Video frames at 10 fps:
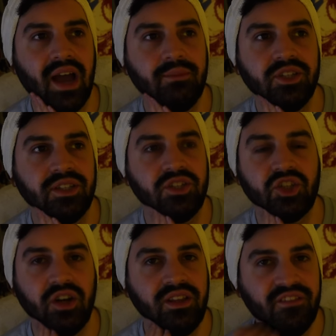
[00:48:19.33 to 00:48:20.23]
I'm just
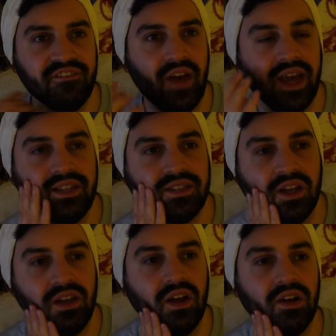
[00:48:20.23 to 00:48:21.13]
enjoying the fights
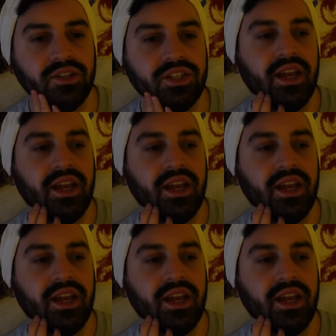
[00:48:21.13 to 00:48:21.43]
a lot,